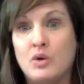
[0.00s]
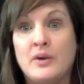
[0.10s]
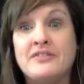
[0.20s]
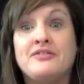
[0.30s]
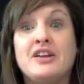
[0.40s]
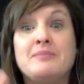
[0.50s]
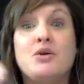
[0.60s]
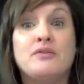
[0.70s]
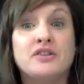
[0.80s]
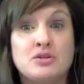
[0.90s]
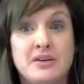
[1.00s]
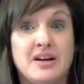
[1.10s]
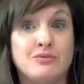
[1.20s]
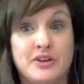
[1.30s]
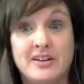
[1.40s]
We flip over to become
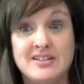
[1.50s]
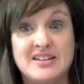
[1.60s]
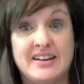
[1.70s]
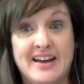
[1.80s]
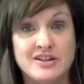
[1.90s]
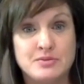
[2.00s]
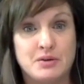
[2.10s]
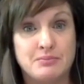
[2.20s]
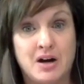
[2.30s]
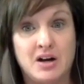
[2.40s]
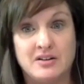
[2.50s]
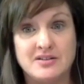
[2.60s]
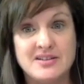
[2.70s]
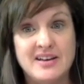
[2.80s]
real estate expert partners.